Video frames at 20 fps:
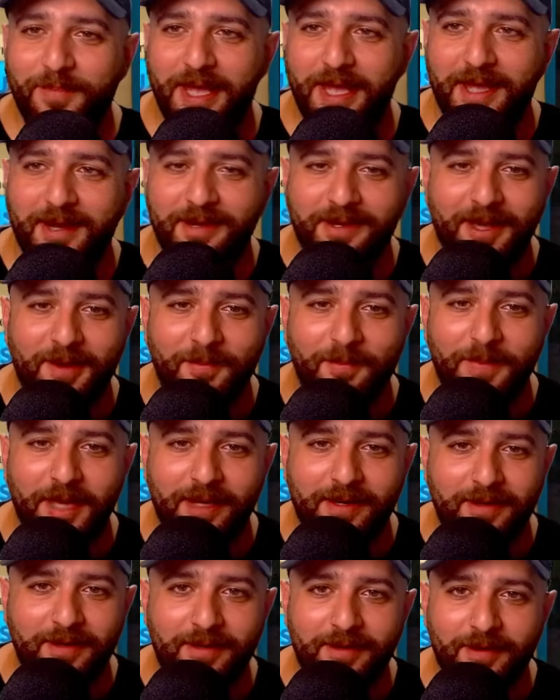bad, not
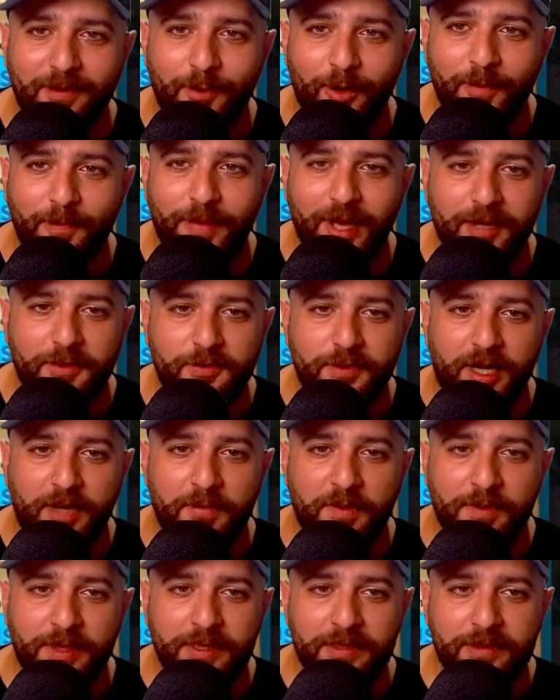bad. Going back to
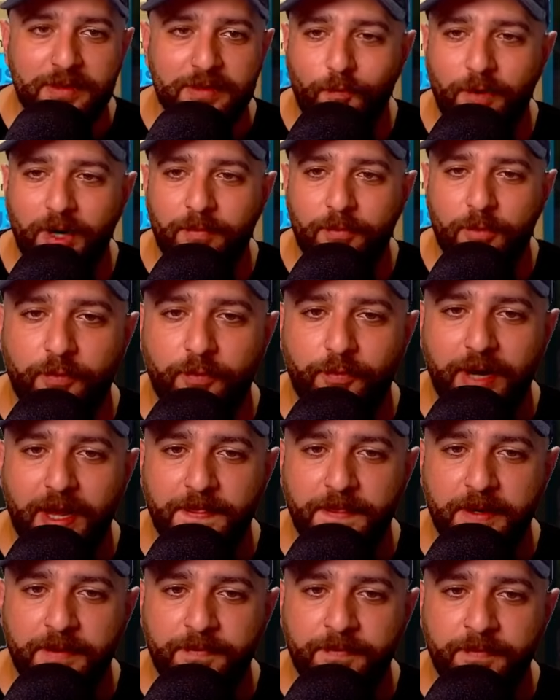armaments, one
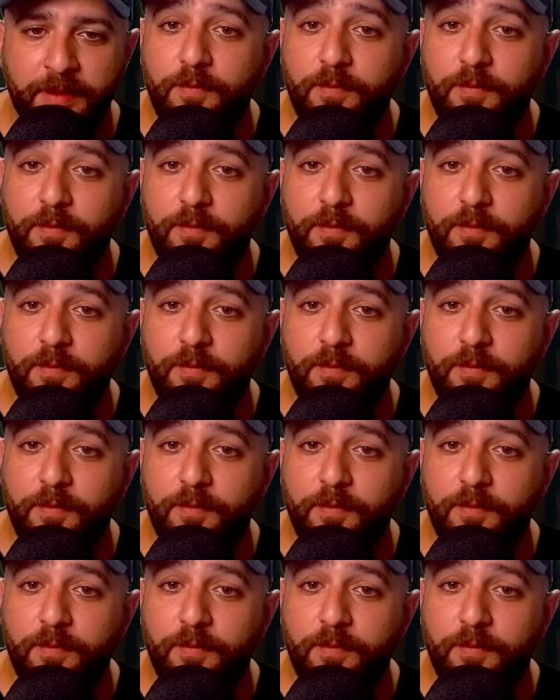random.